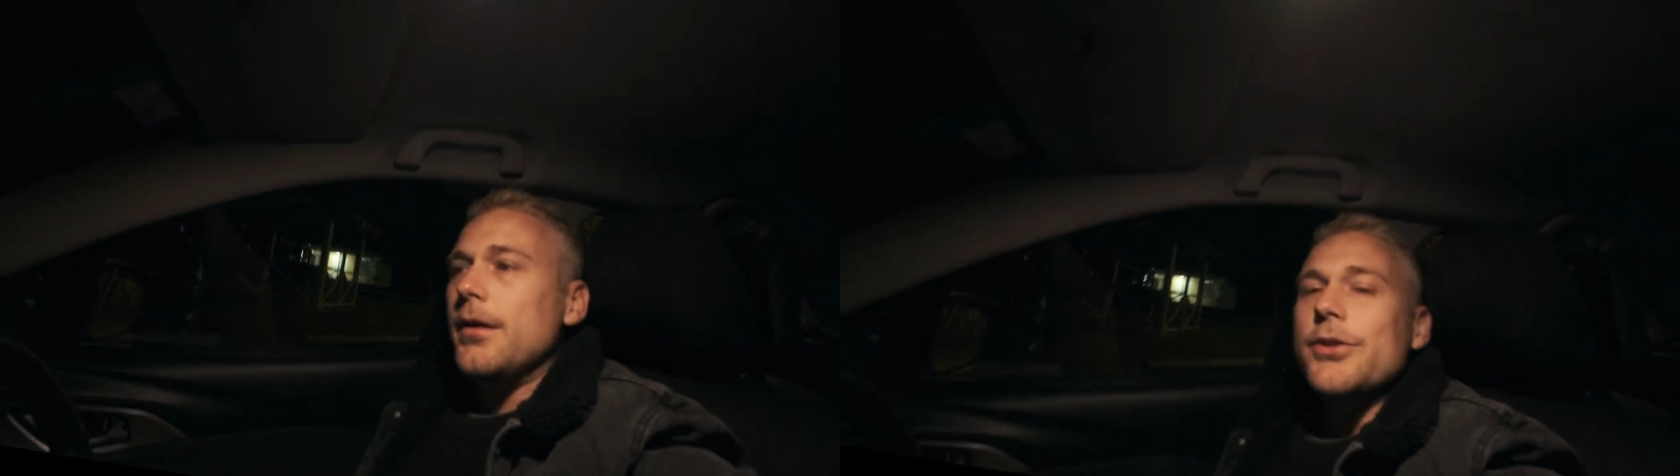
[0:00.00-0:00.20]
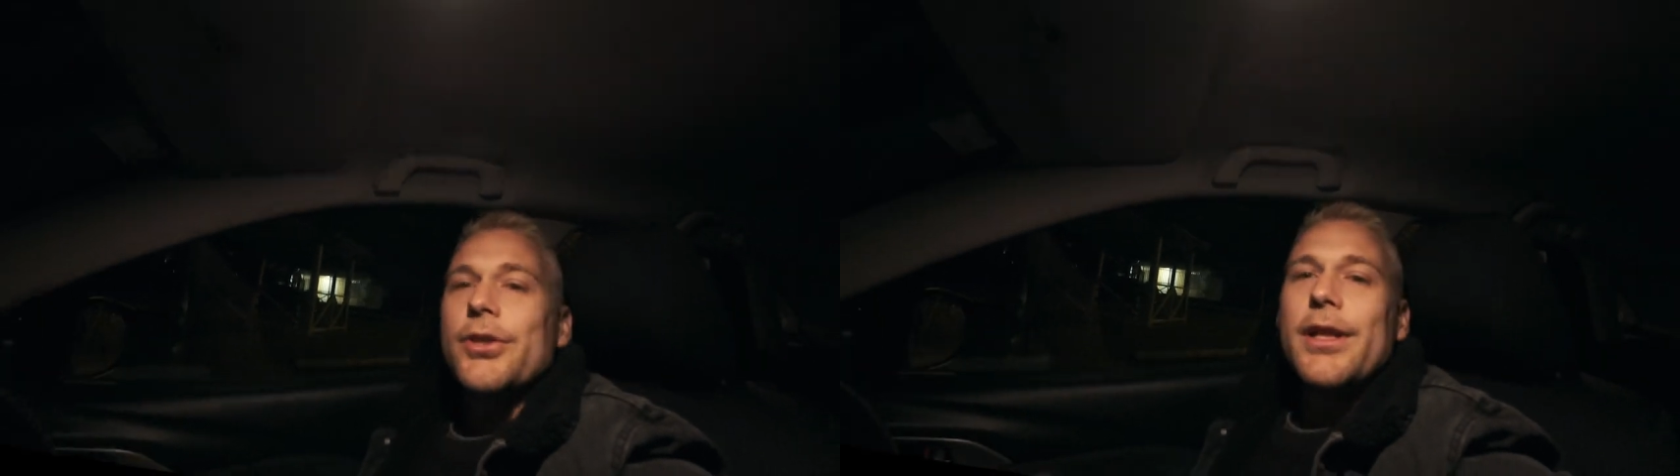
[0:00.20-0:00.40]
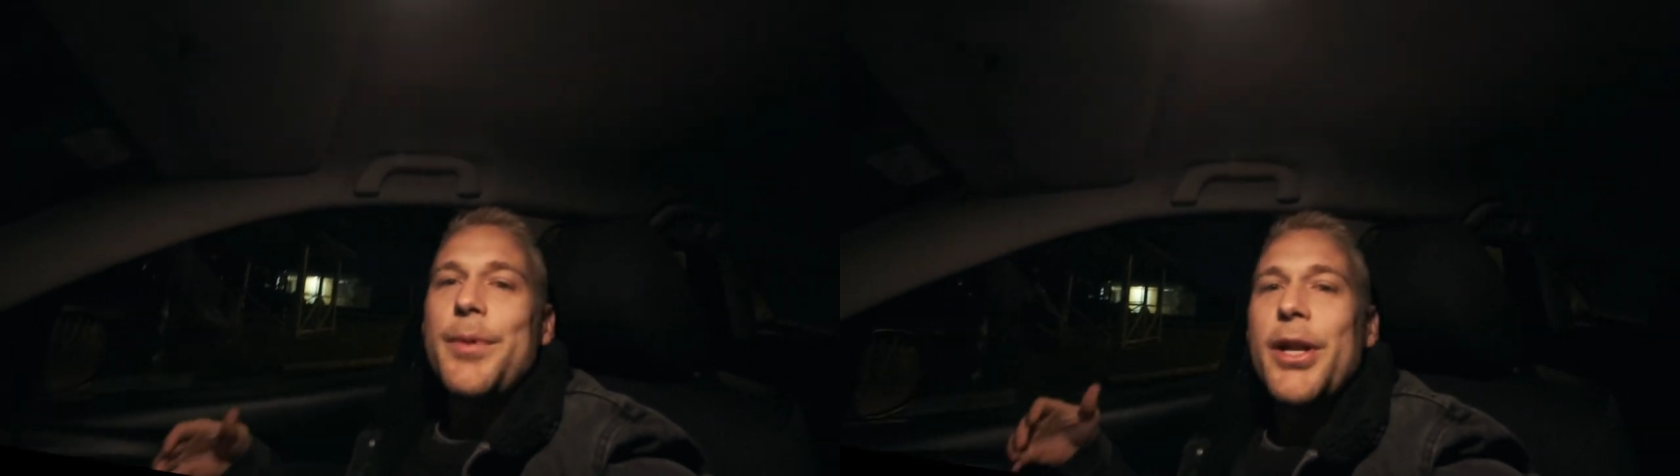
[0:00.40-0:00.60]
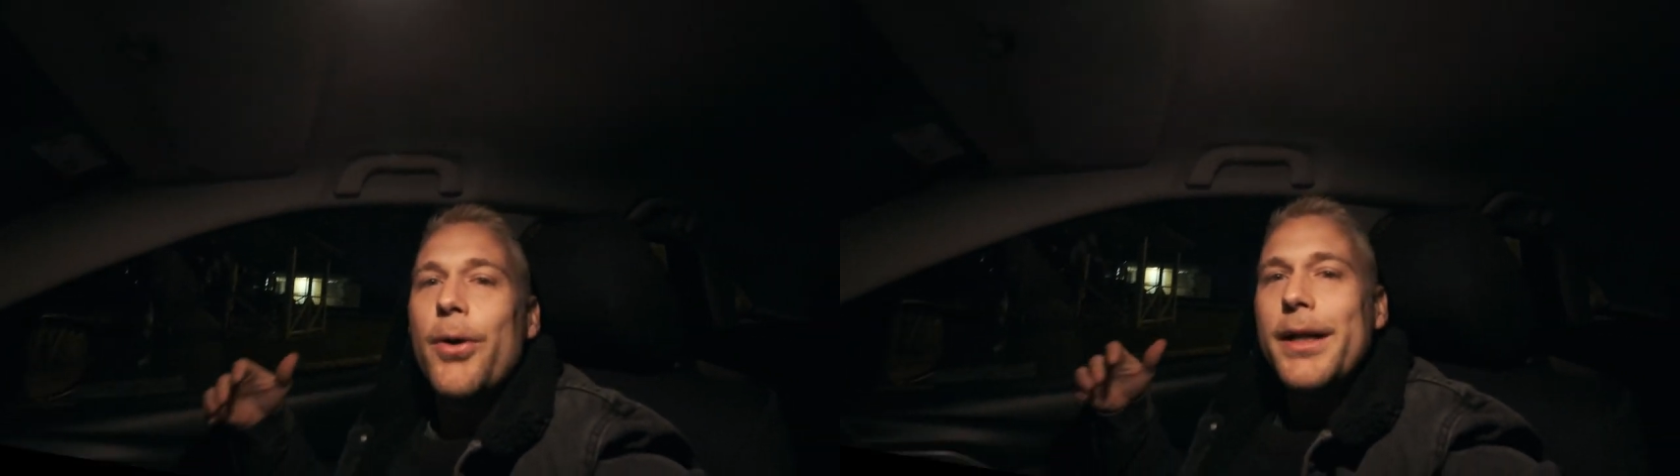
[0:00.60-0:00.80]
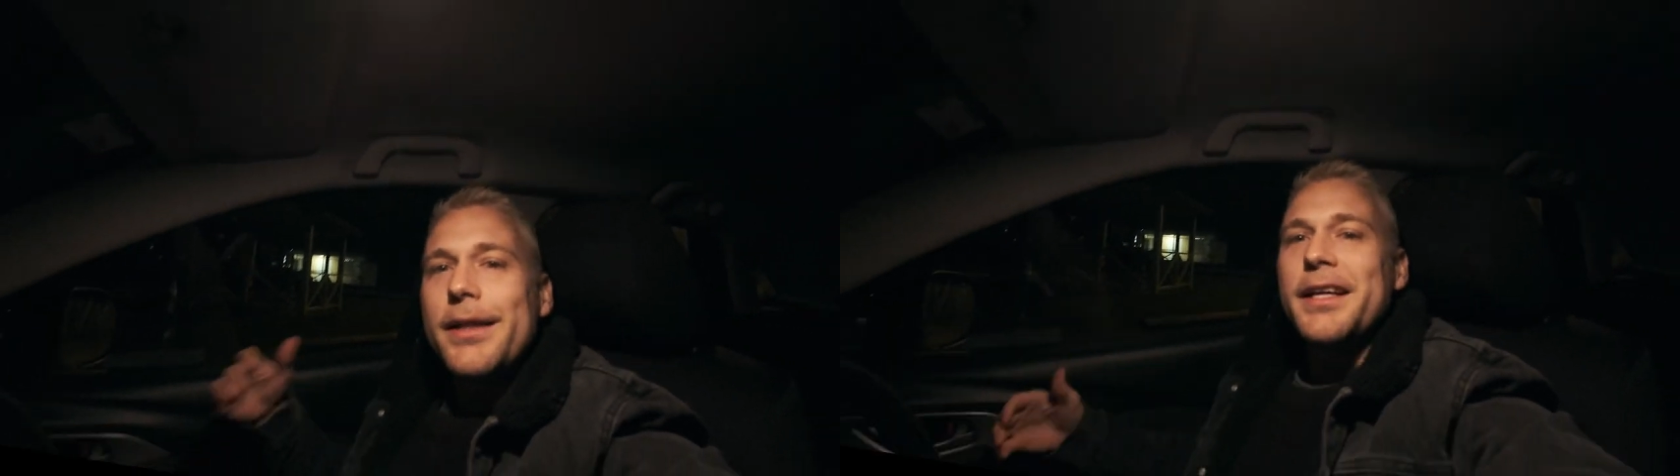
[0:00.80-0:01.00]
So let me
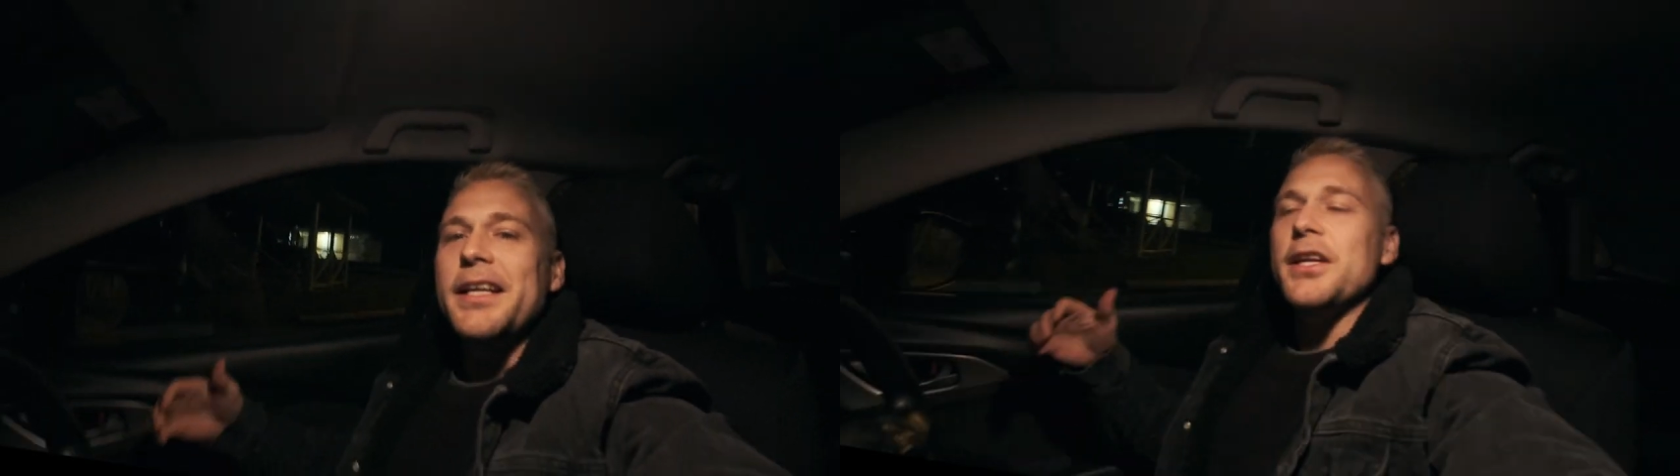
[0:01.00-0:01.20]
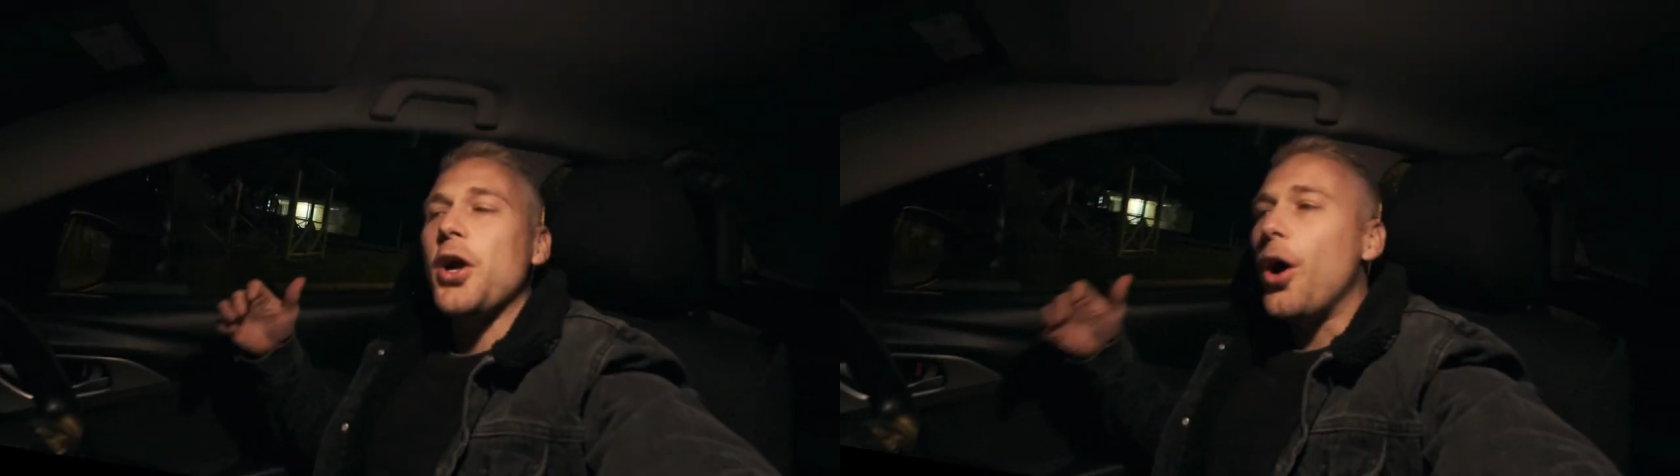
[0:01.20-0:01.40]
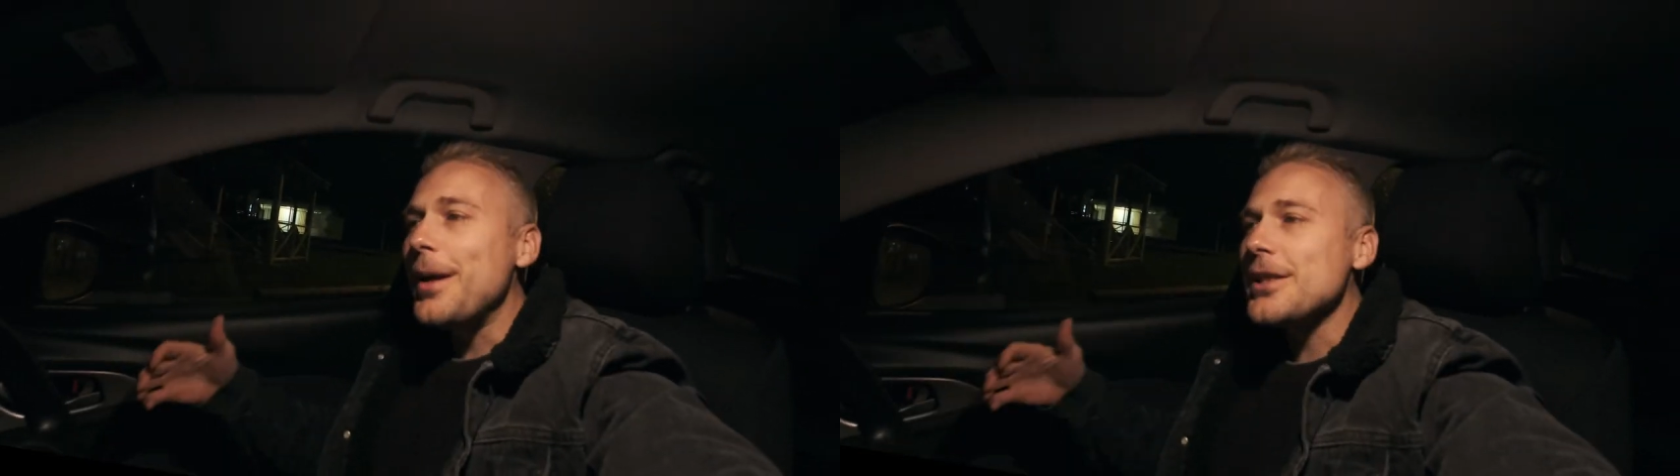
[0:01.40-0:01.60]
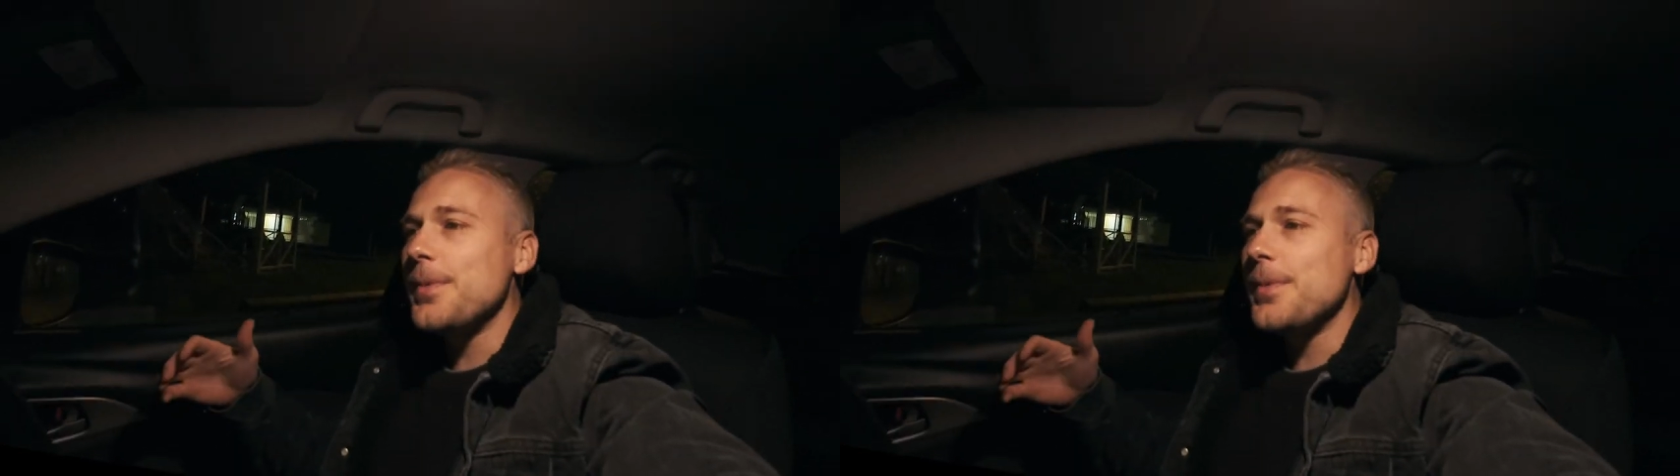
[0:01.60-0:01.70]
know anything in the comments